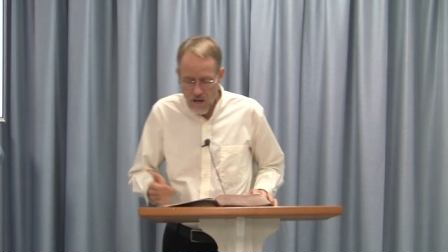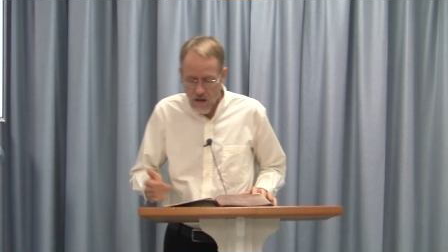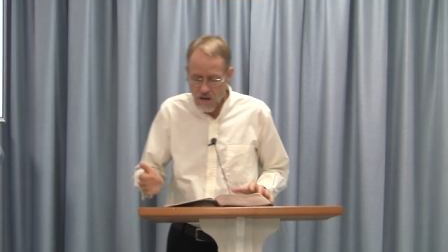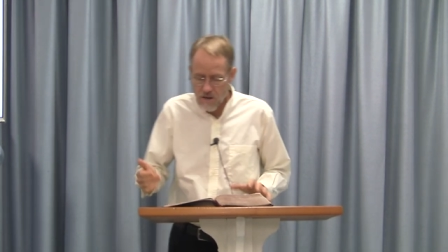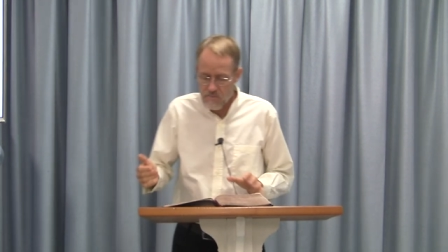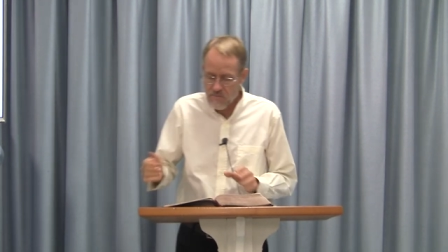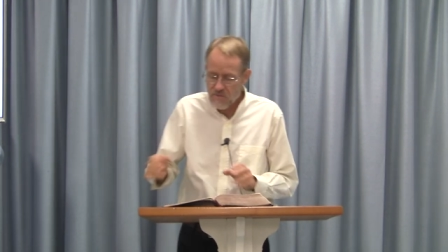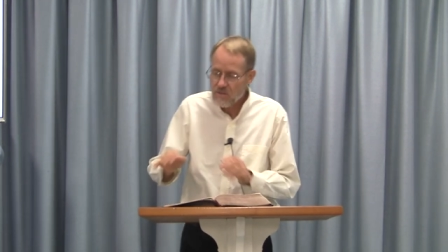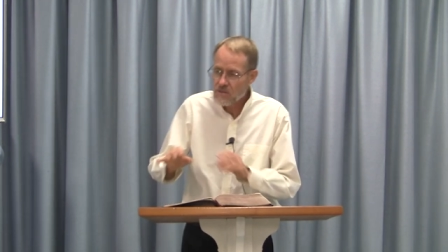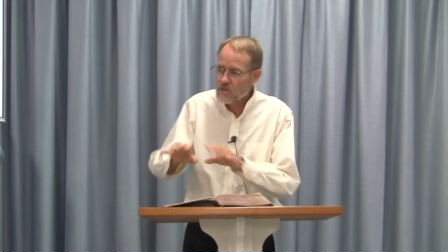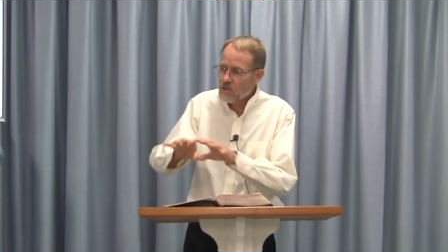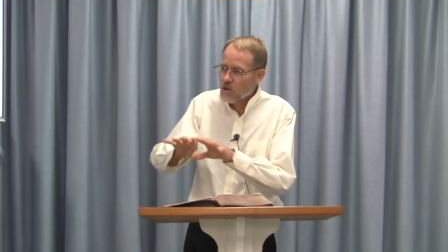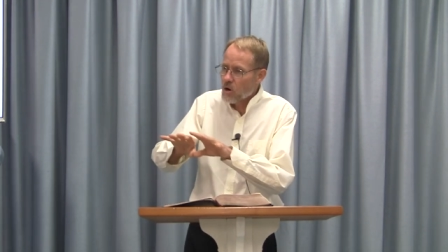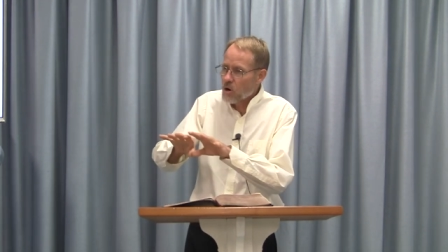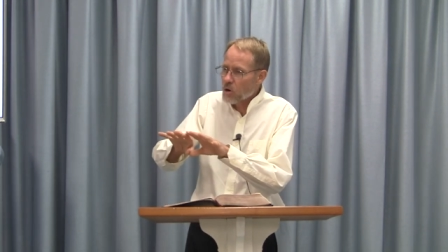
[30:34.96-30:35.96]
Um,
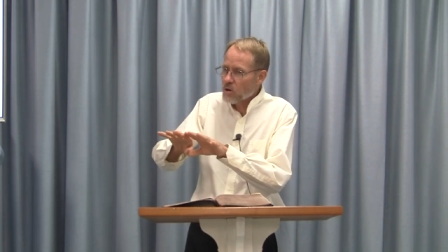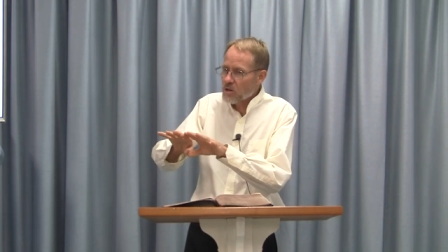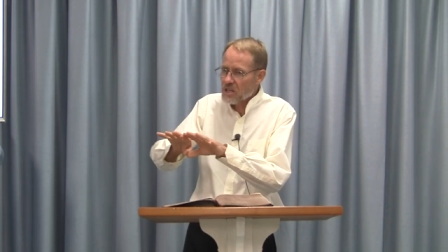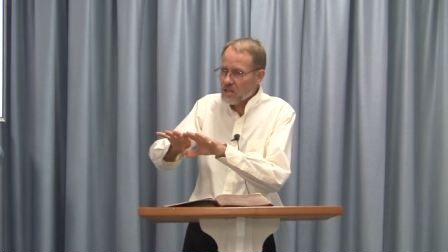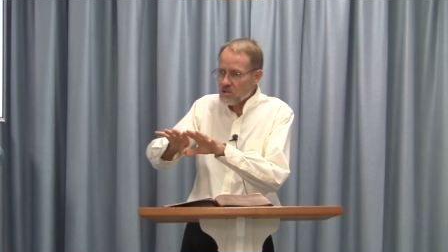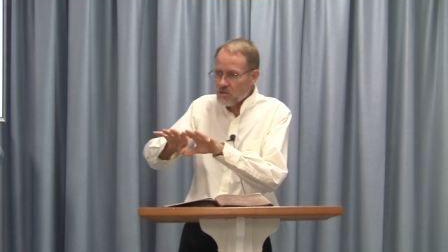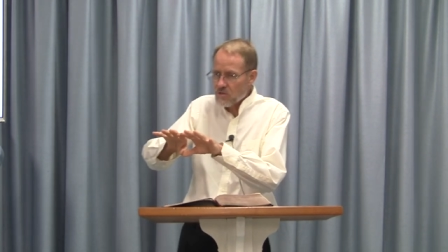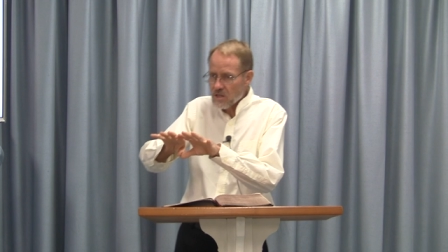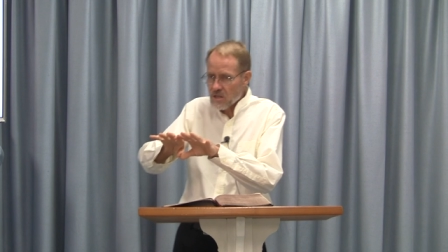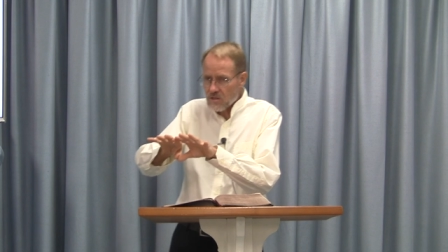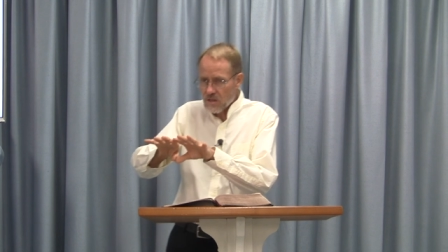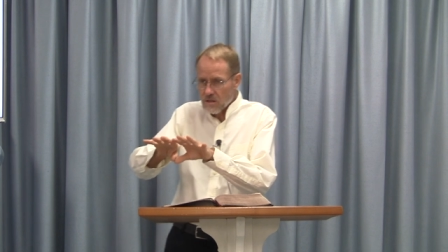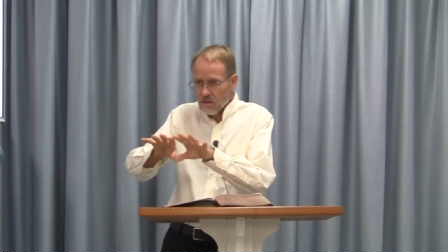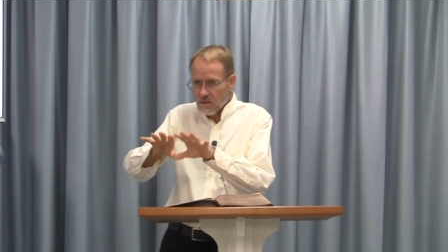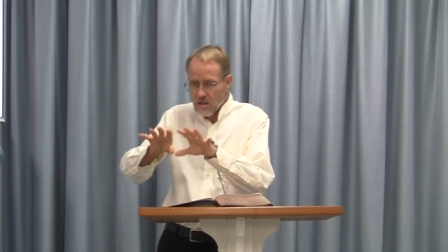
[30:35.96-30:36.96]
the whole history
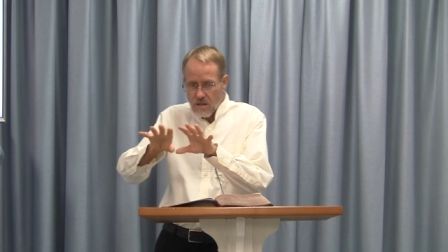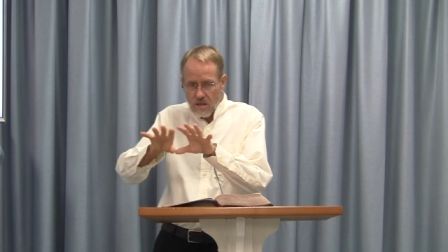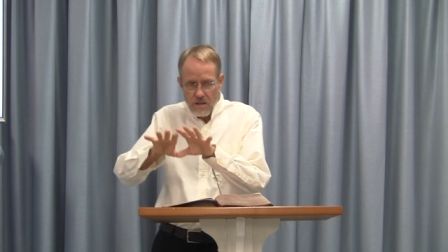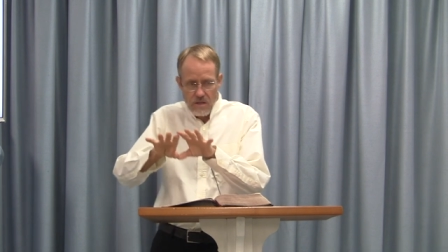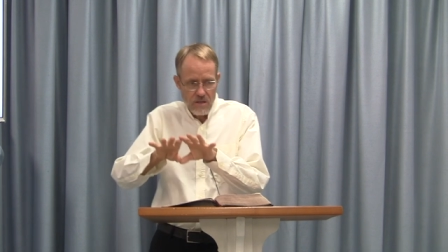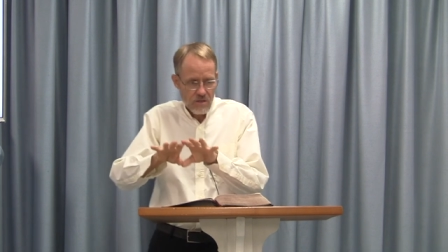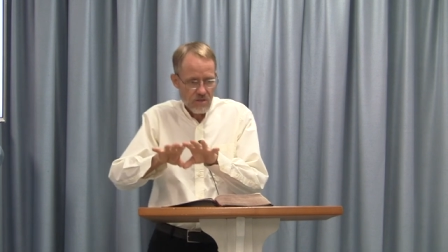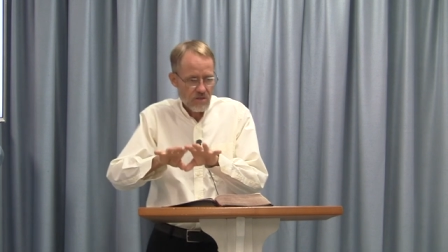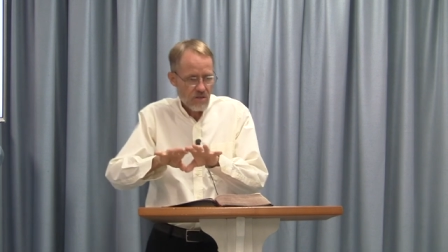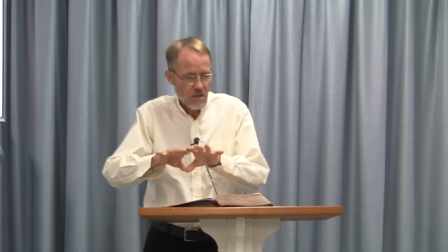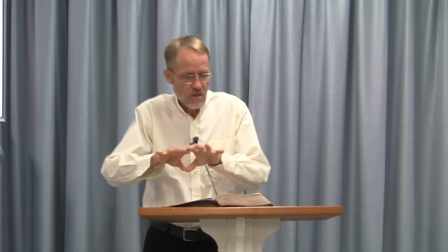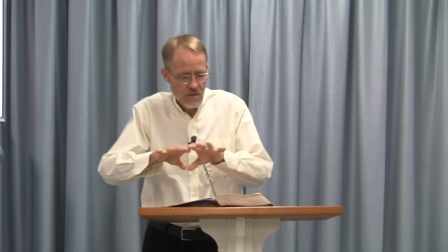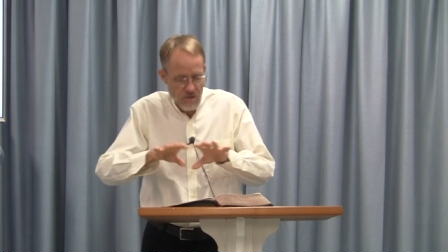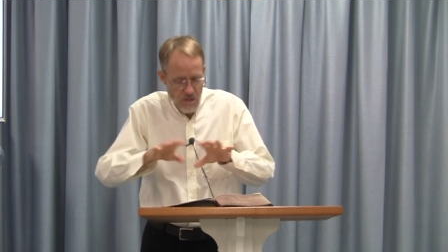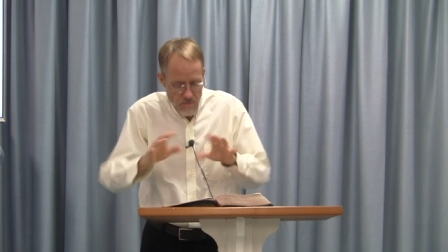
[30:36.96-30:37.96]
is, in, is
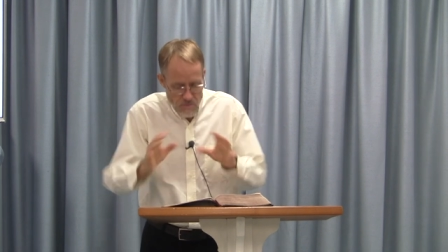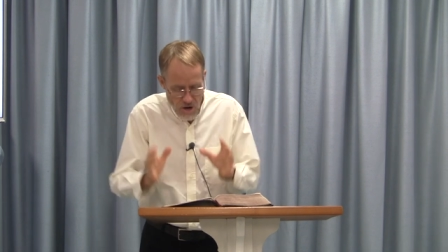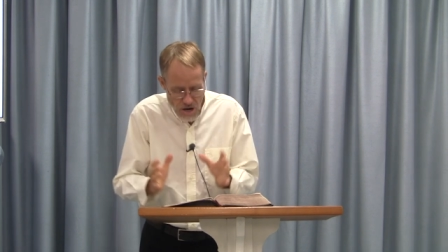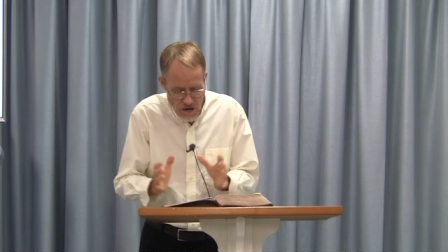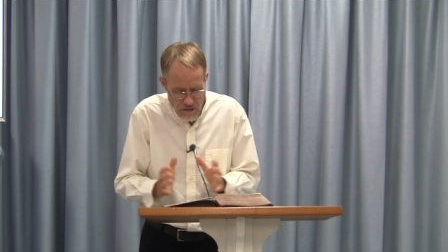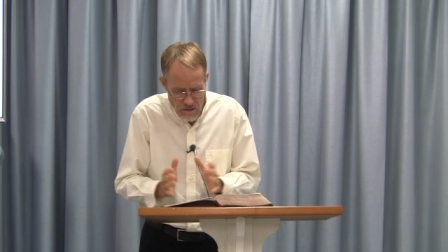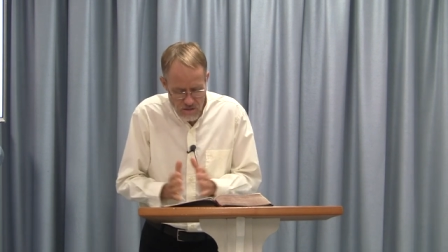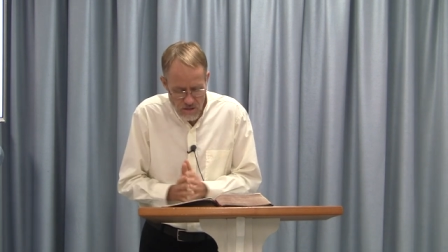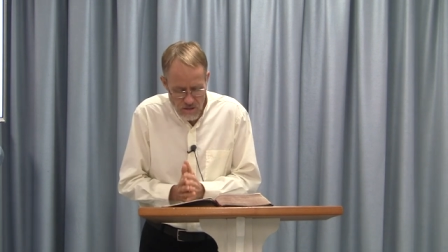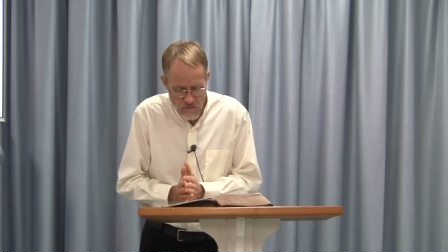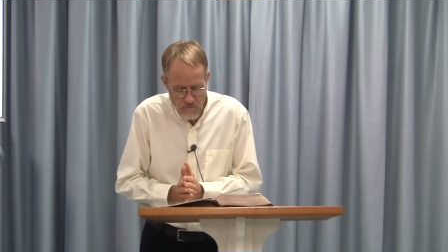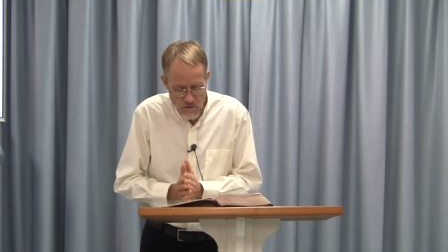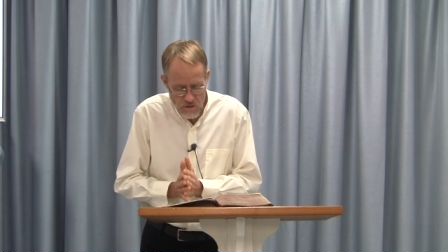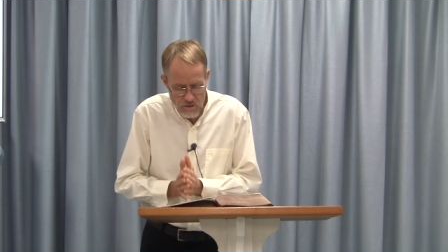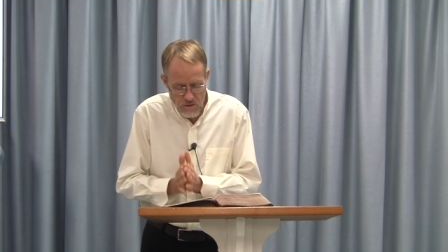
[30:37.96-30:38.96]
summarized in the
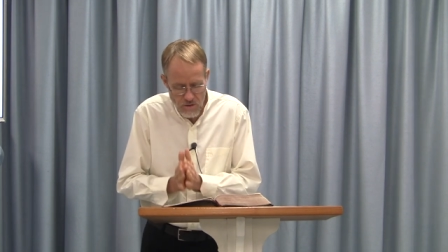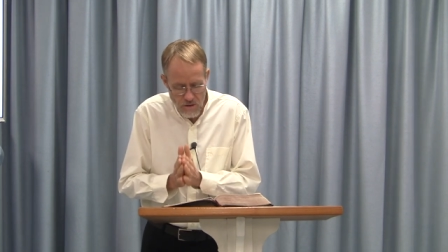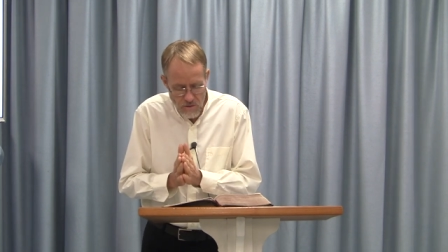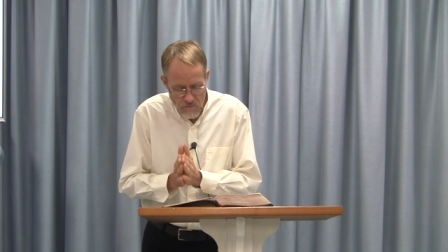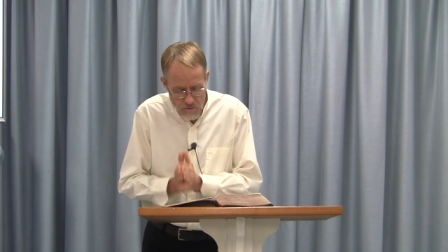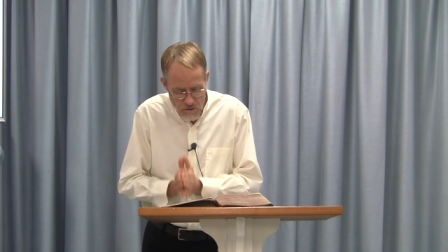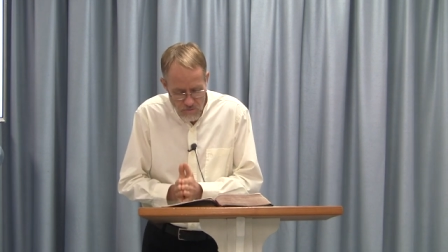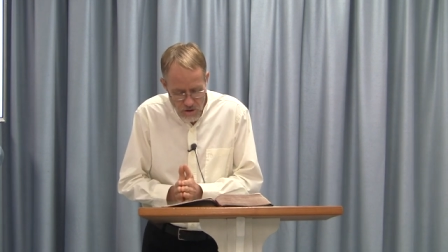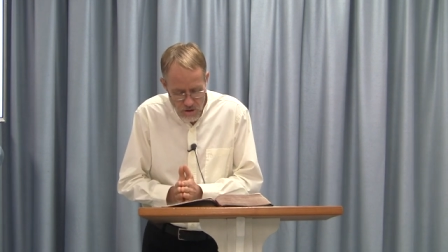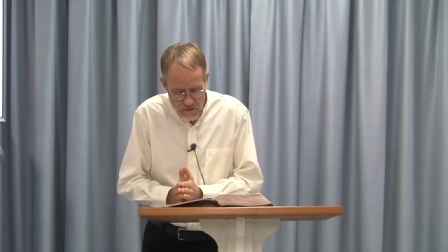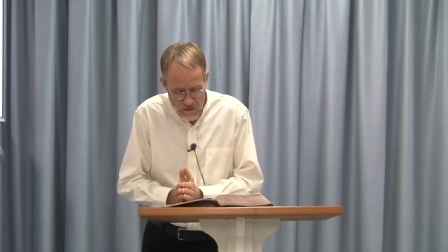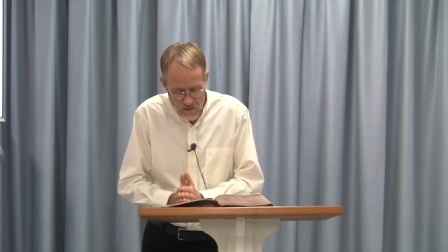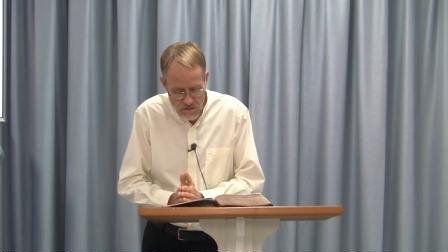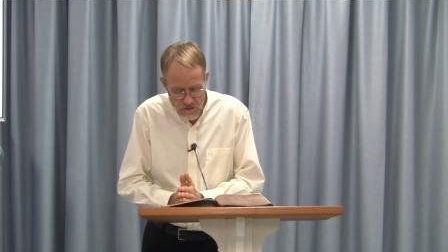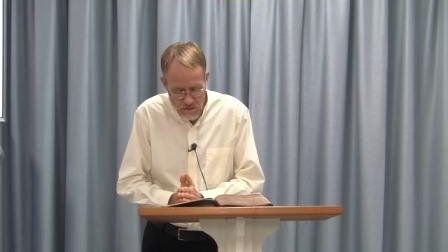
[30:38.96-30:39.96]
first few
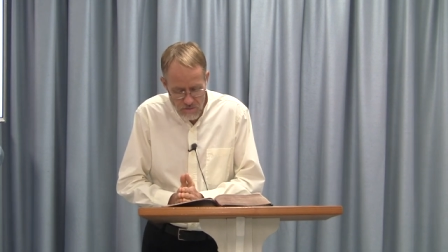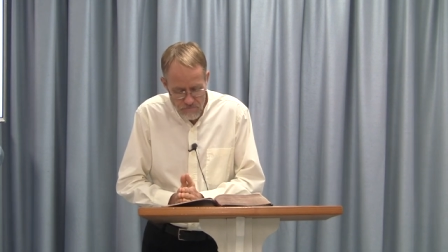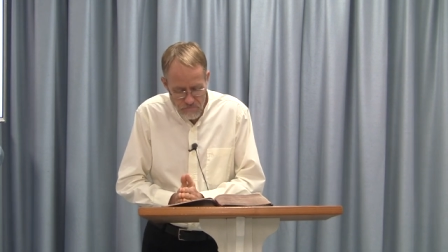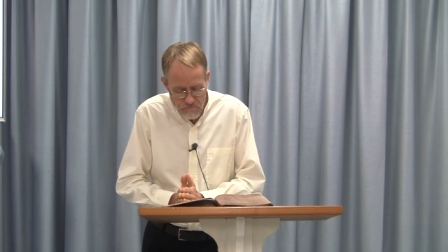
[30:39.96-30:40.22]
verses,